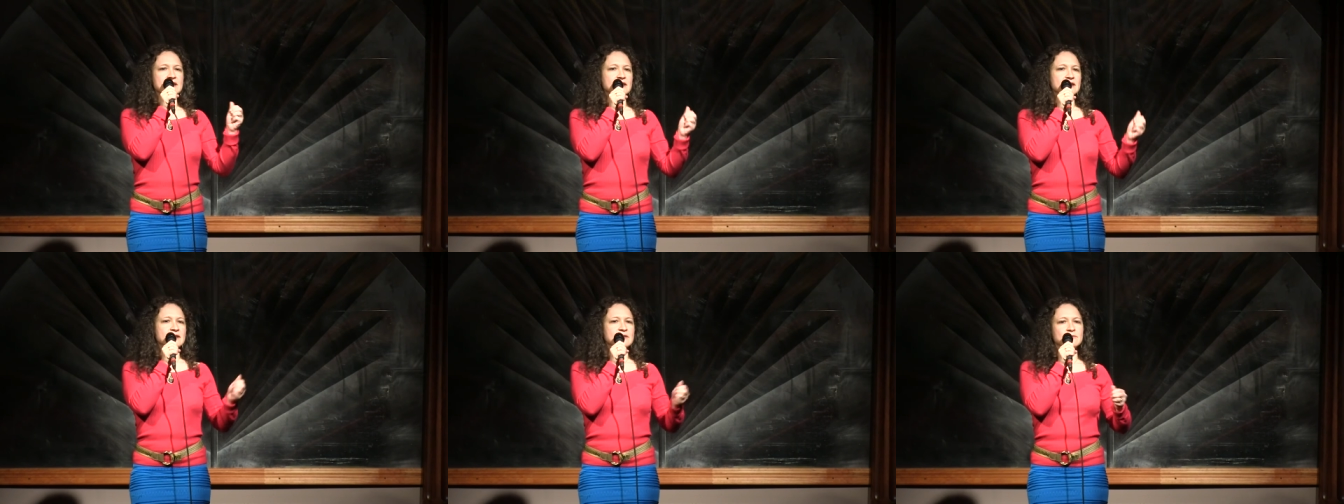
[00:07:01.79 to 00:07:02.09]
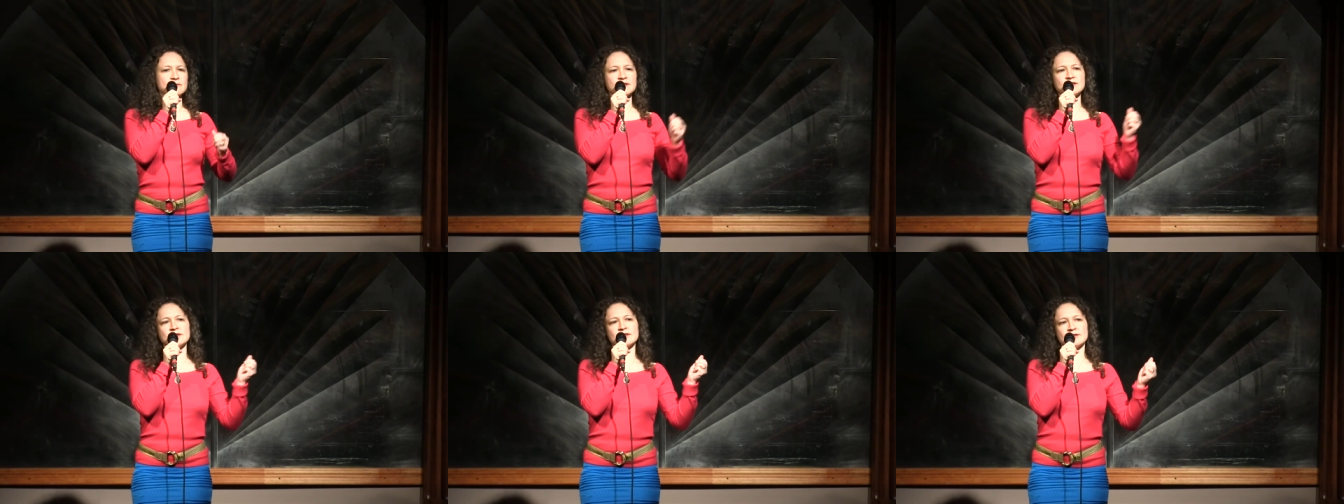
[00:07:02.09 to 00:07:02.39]
like a
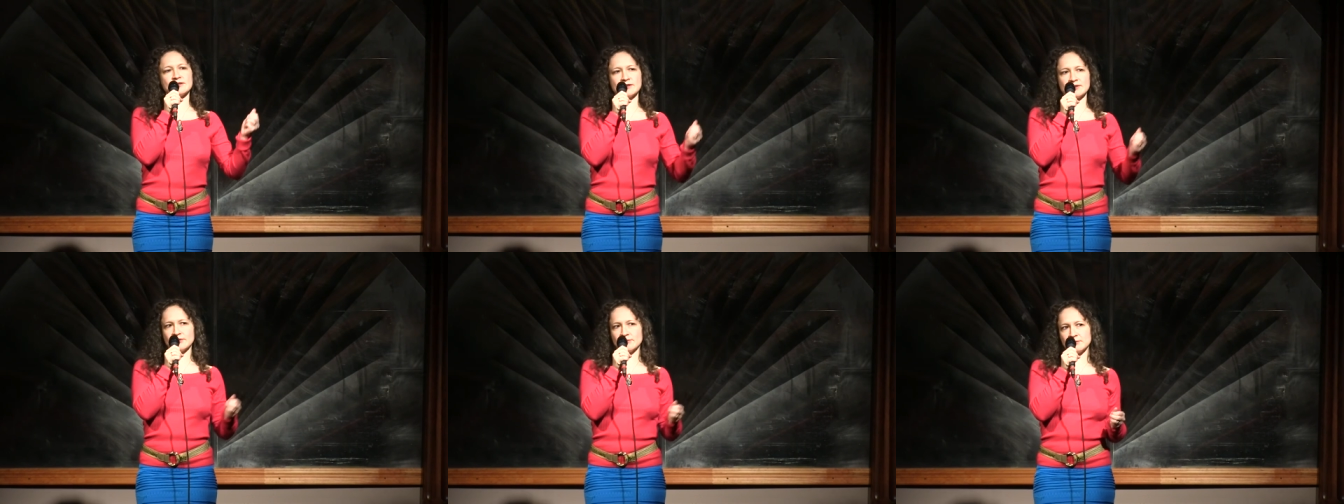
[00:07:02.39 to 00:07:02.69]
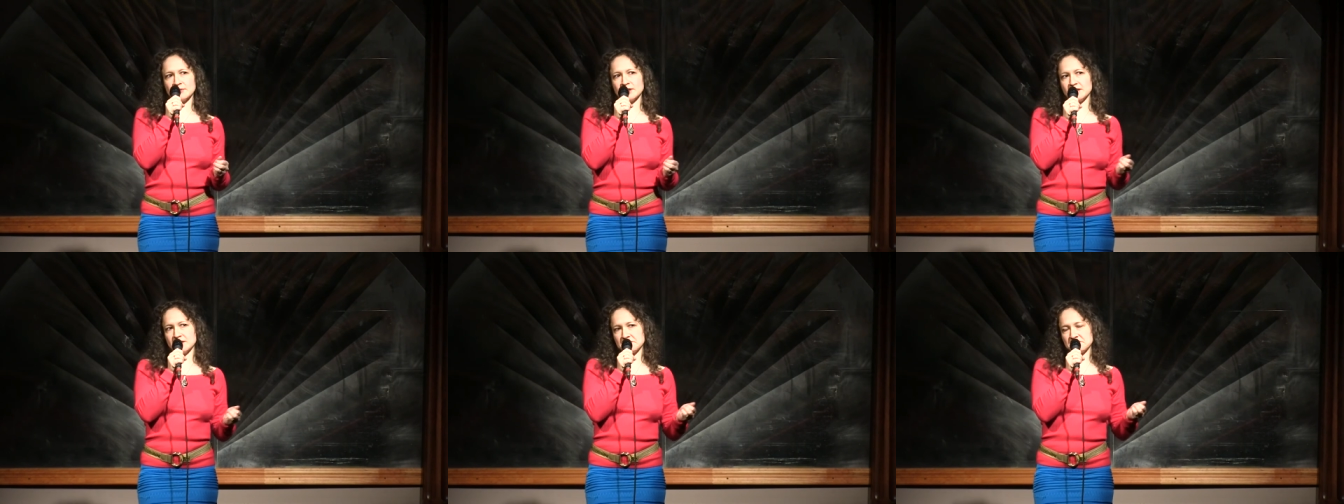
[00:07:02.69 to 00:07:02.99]
winner to
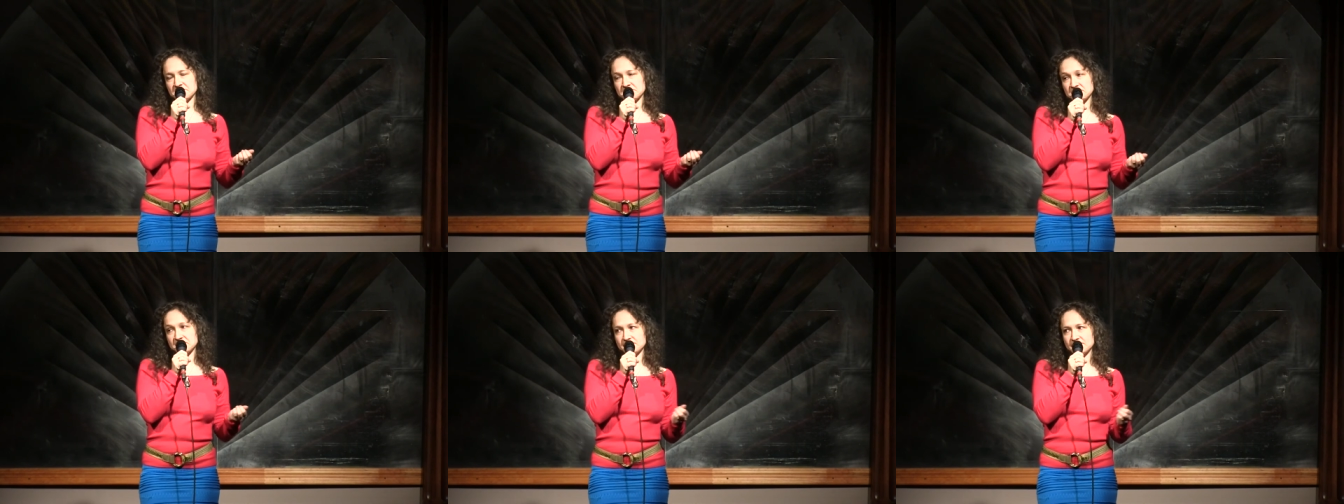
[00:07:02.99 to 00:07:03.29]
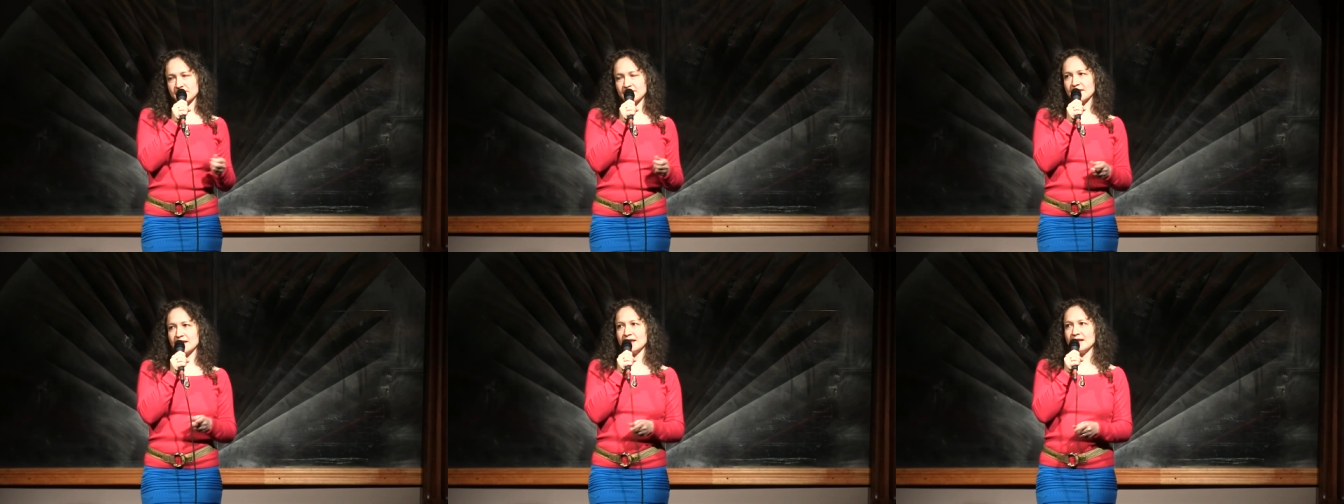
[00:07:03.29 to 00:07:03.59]
me.
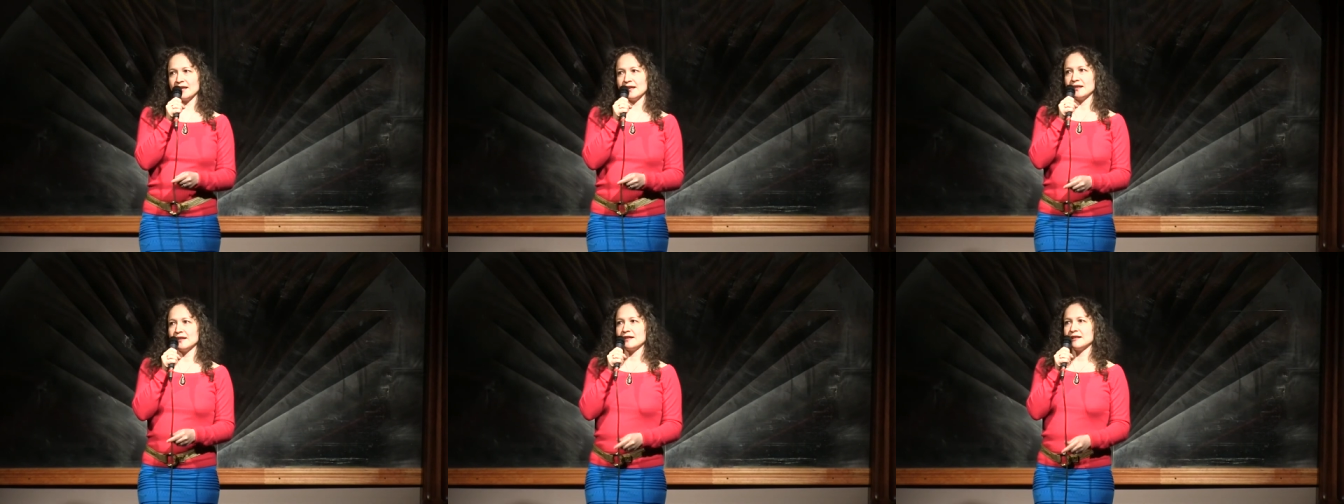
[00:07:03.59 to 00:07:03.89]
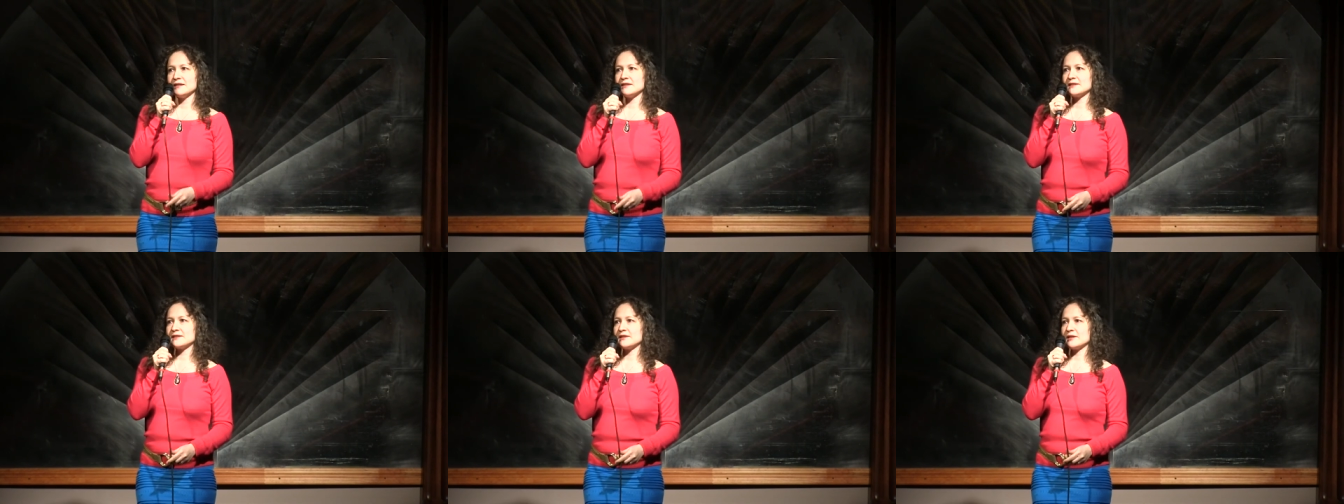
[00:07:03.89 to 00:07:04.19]

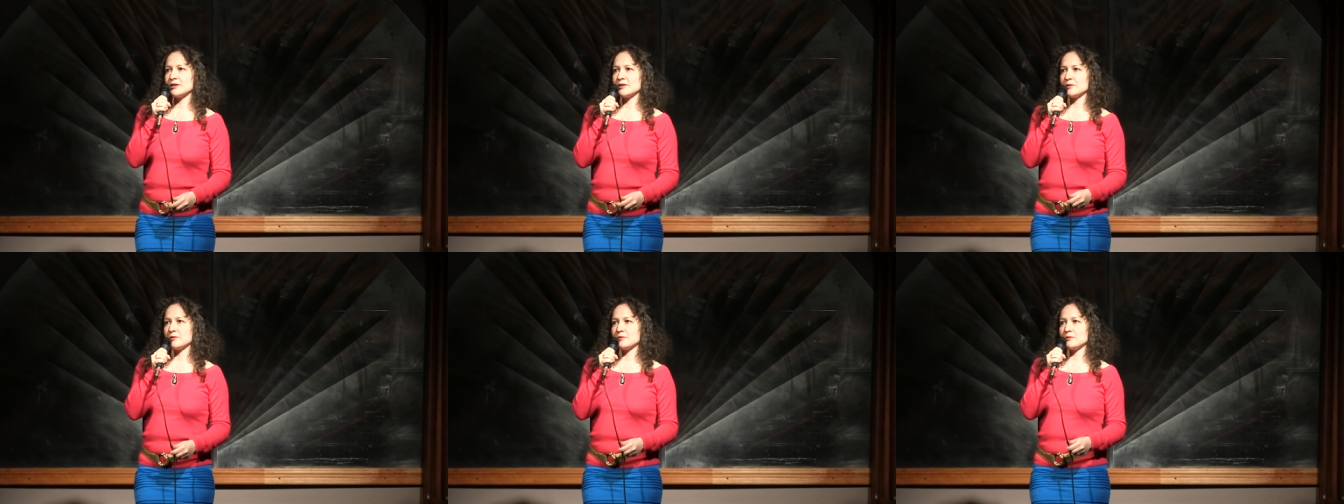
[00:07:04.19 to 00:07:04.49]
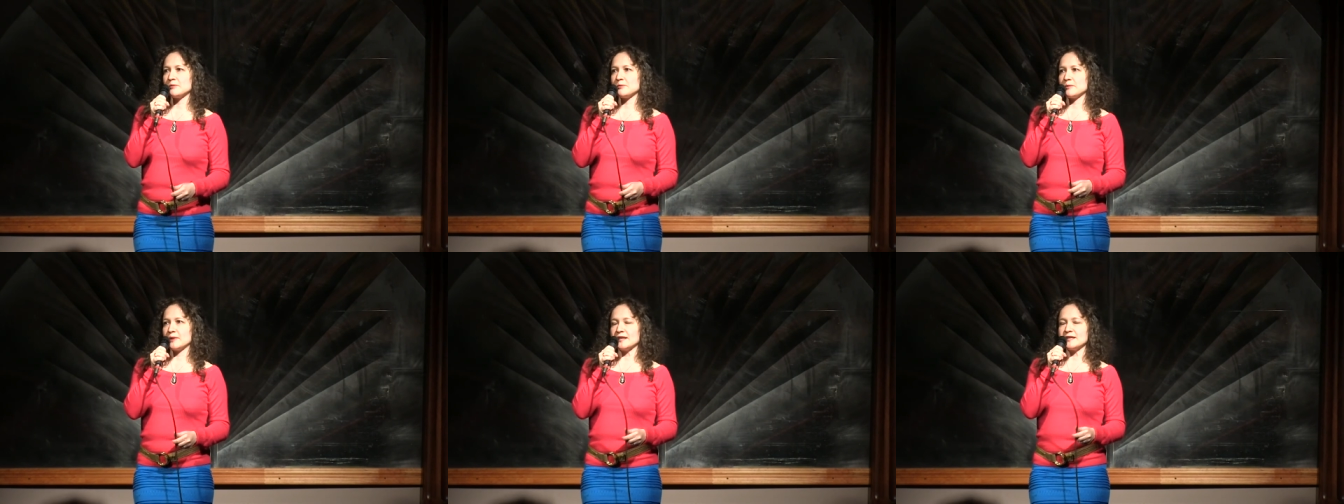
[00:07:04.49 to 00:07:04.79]
So
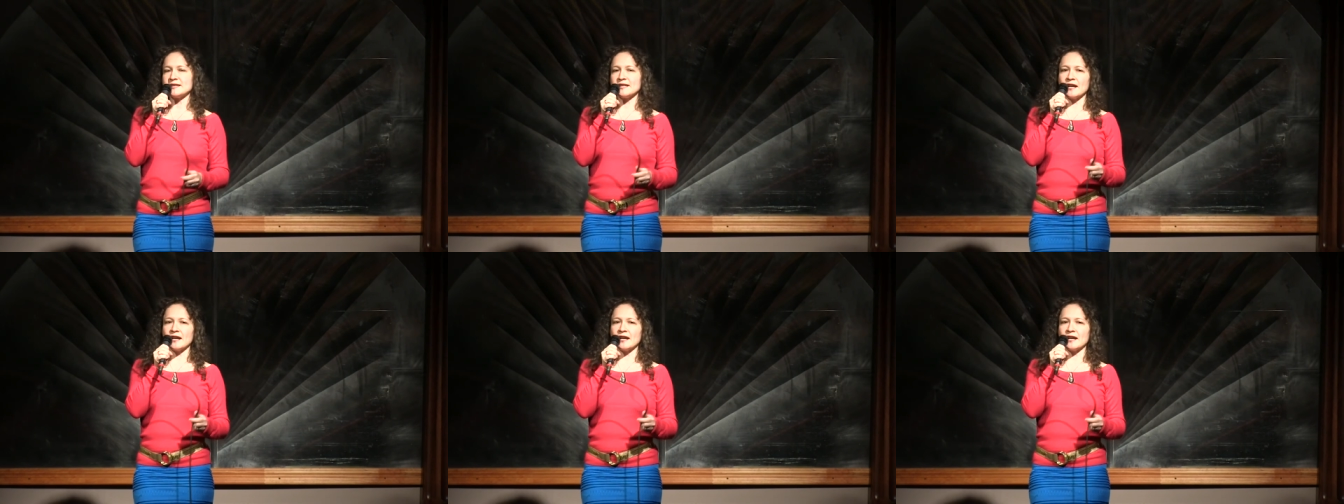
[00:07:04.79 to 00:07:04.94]
one